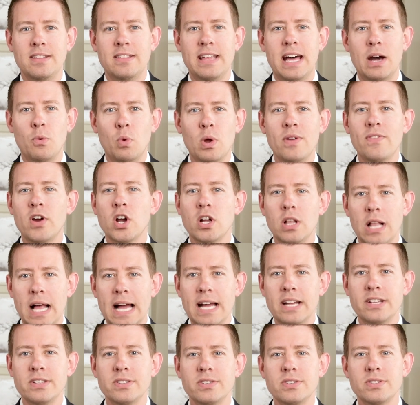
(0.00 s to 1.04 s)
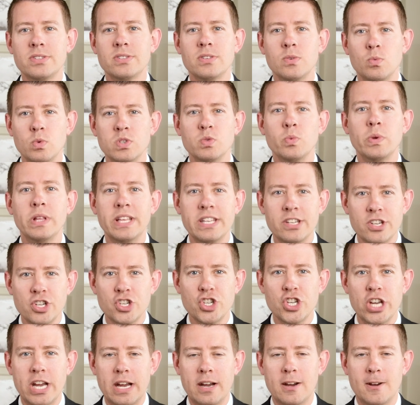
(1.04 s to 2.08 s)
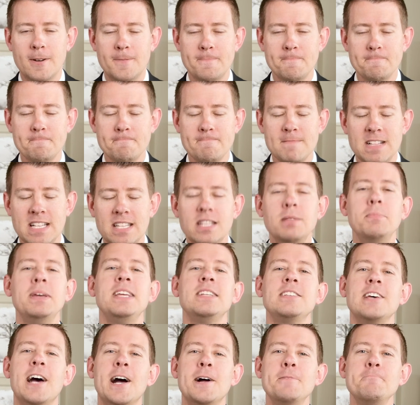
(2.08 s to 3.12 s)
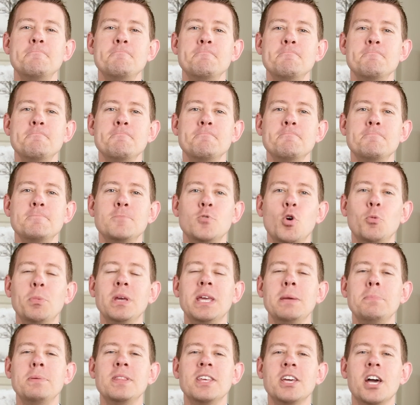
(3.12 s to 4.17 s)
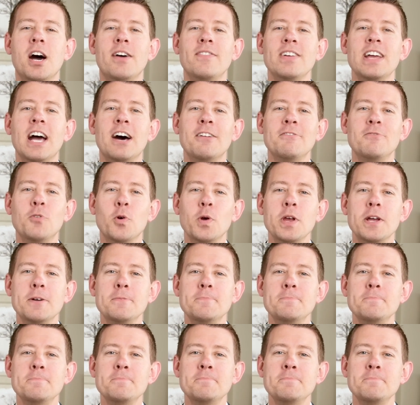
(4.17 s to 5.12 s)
that one of our clients was willing to share. In the meantime, we'll be keeping the coffee hot for you.